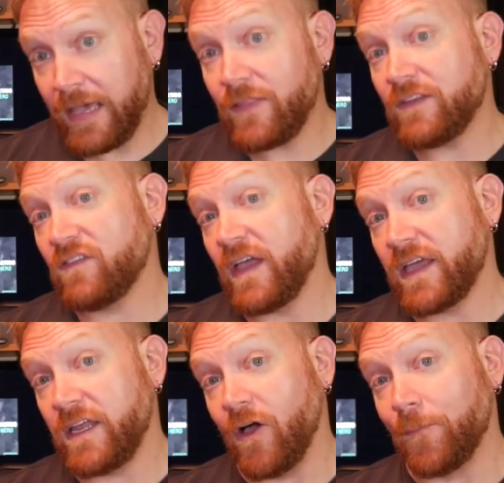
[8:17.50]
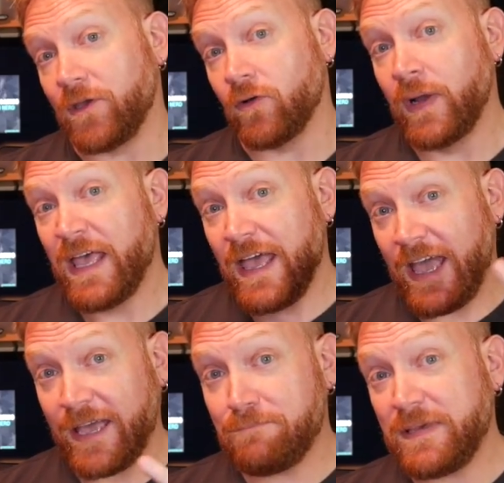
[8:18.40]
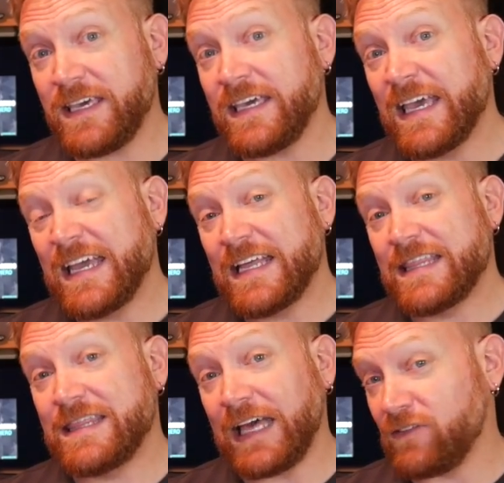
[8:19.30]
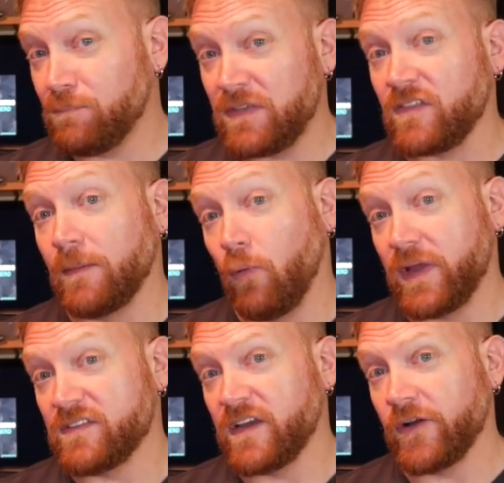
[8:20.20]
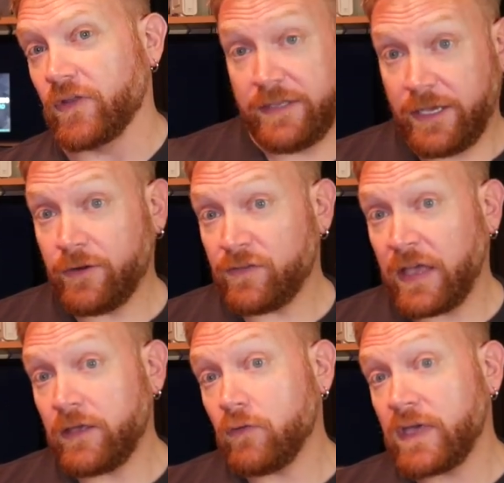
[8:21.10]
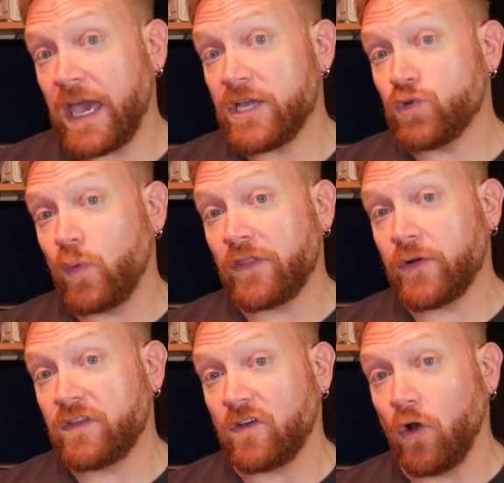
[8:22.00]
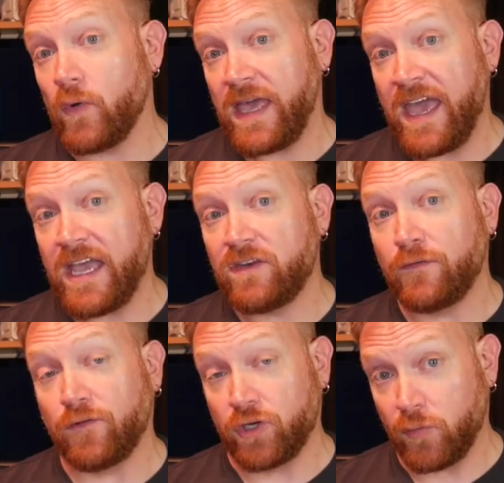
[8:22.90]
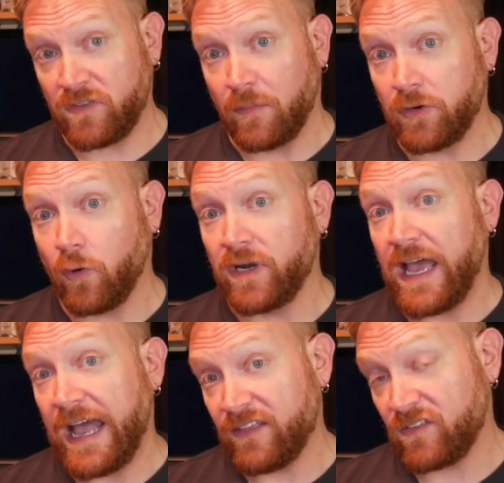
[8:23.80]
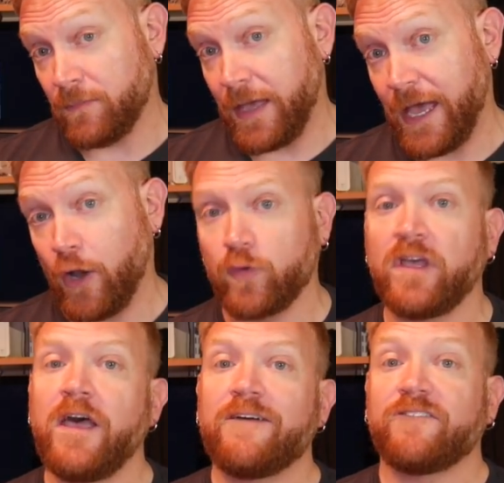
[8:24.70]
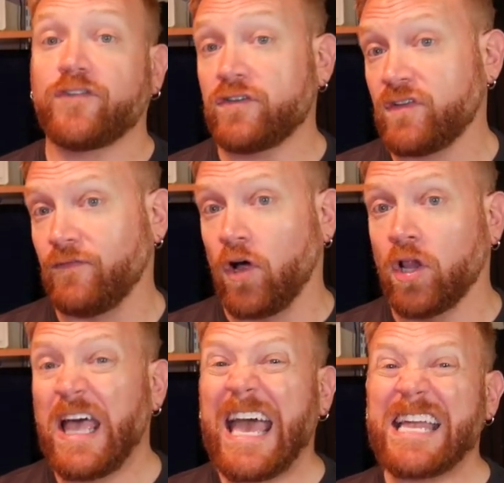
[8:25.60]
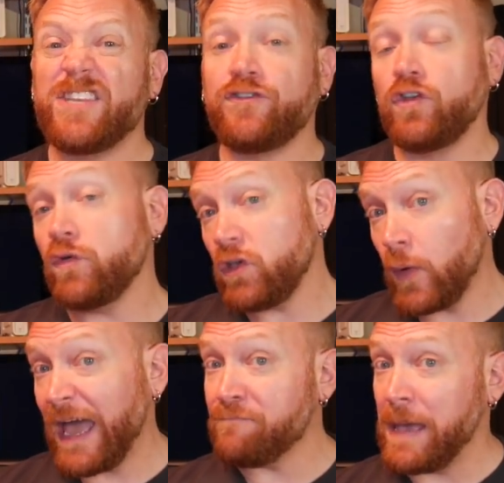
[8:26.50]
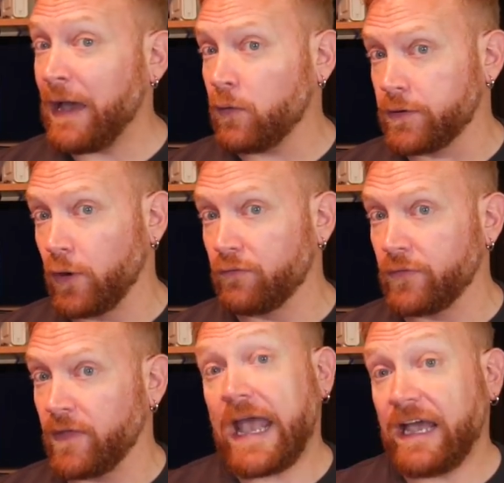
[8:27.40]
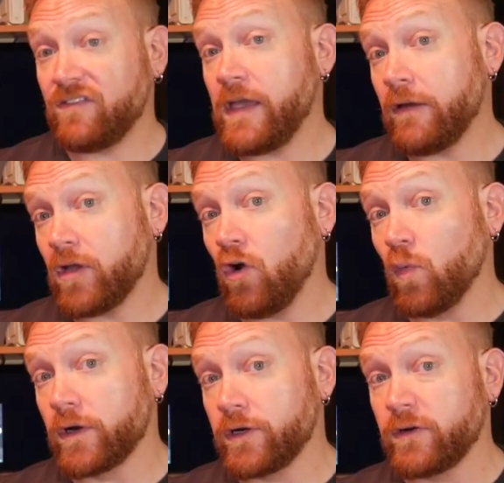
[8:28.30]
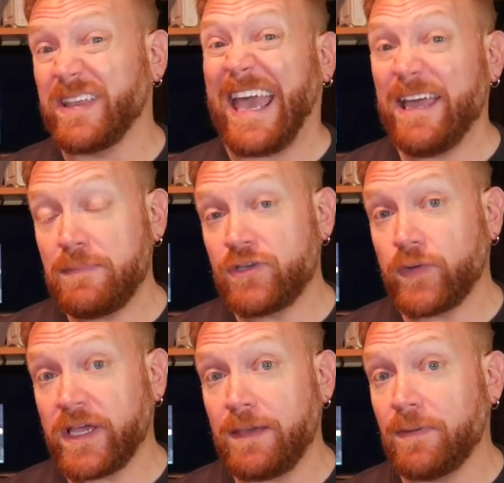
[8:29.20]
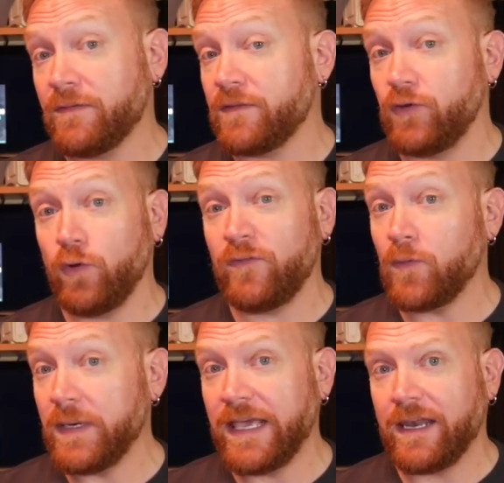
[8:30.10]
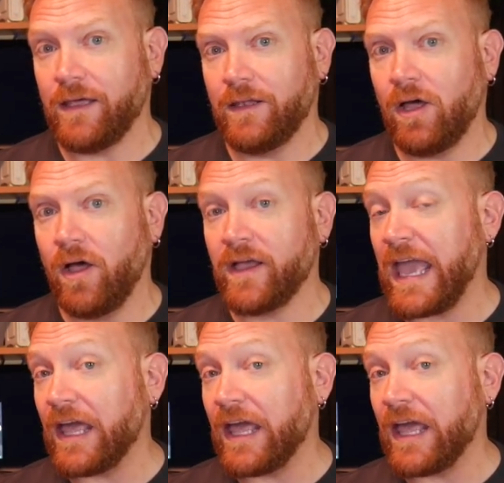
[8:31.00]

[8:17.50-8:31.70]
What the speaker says: A, that's not going to help you. And B, that's missing the point entirely. Here's how you gauge whether it's okay to flirt with someone or to ask them out. First of all, do you have power over them? Asking out a coworker can be tricky, but if the two of you have been getting along,